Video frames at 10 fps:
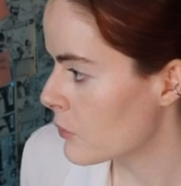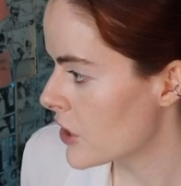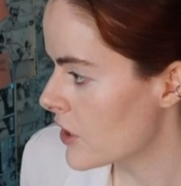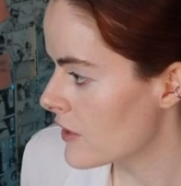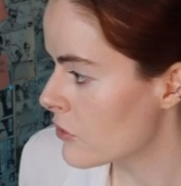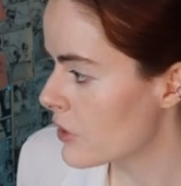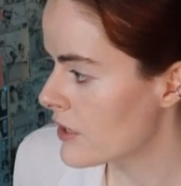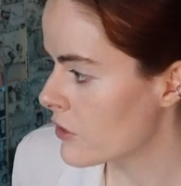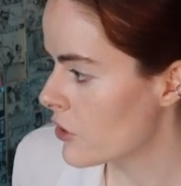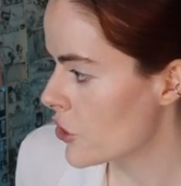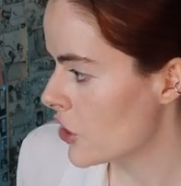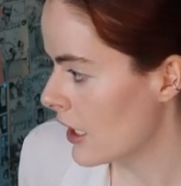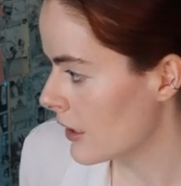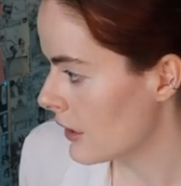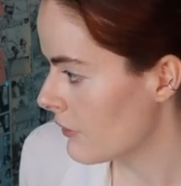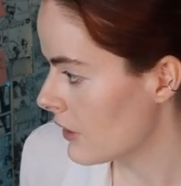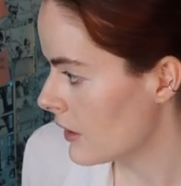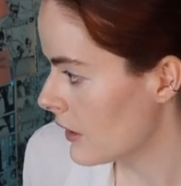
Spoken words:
which is the research, and give it